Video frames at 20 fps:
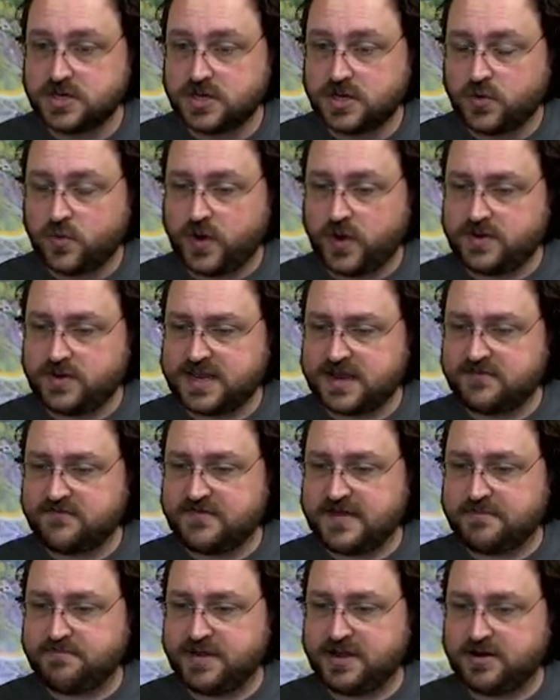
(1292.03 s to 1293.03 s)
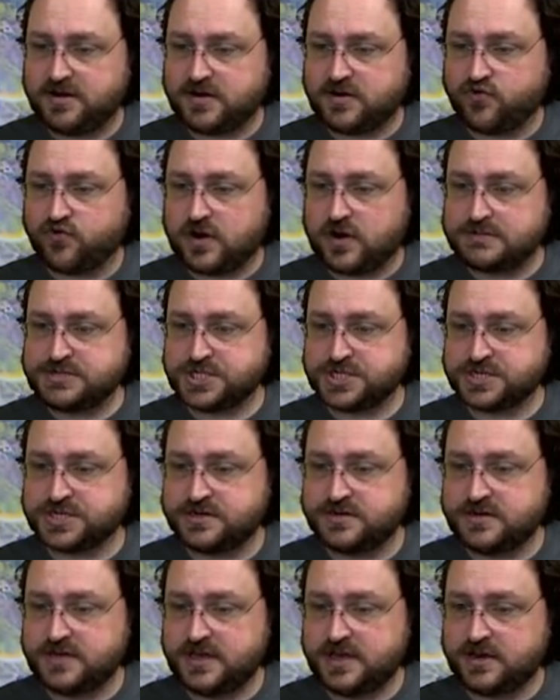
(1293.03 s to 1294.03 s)
We would get vampiric
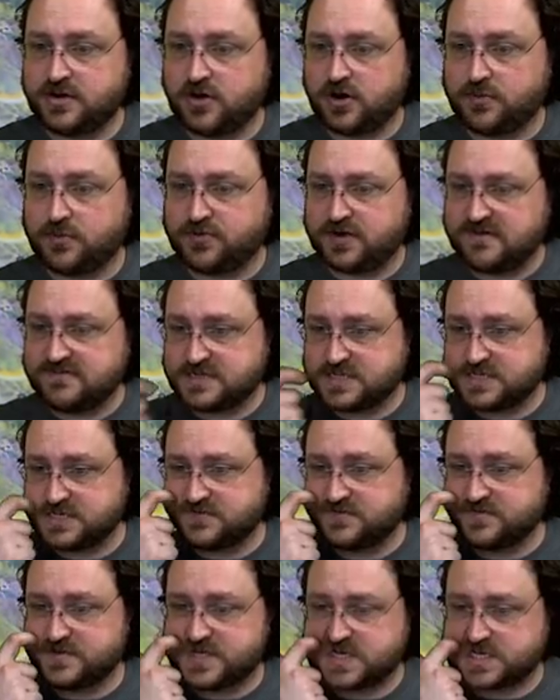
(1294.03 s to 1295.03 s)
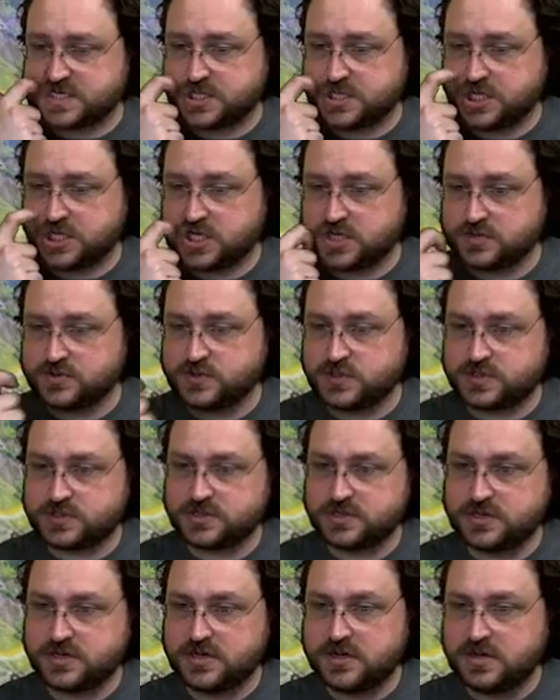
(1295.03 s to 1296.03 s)
corruption in all provinces for six turns.
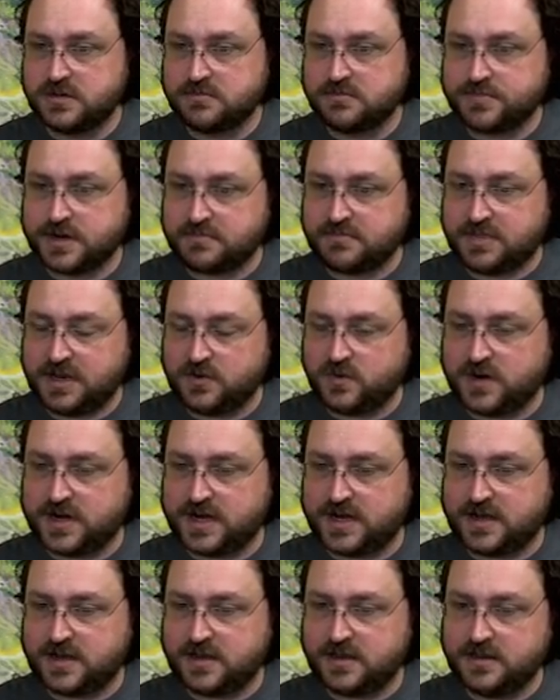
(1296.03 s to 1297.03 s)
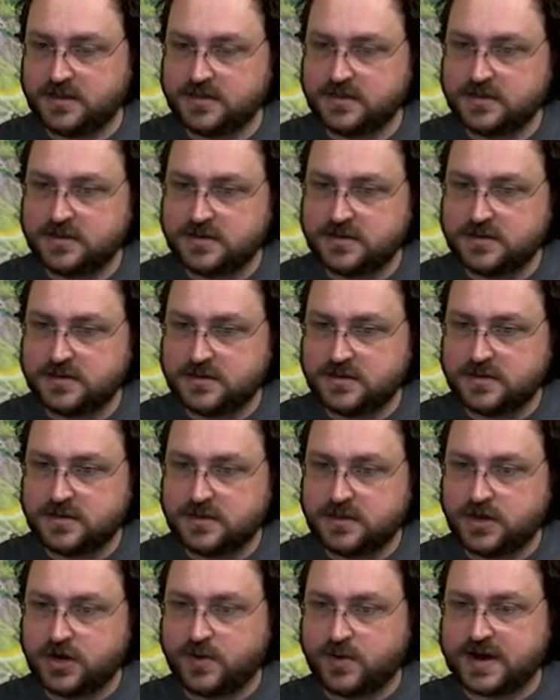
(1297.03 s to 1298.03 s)
But meanwhile,
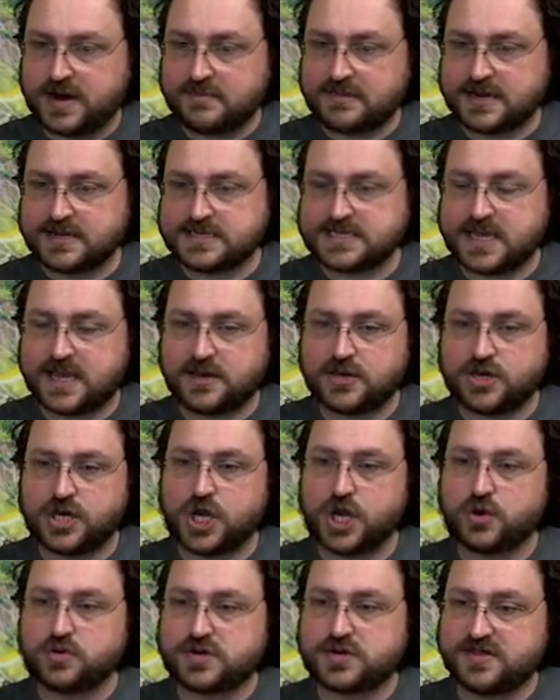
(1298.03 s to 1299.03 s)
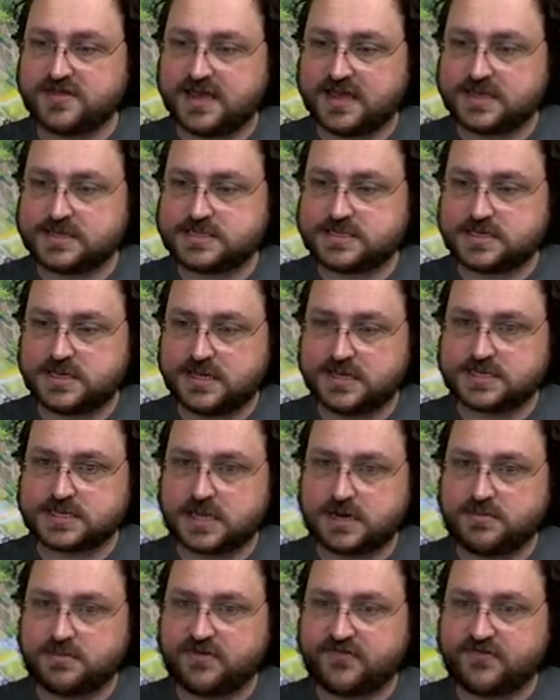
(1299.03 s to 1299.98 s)
you know what? I'm going to say no to this. It's going to be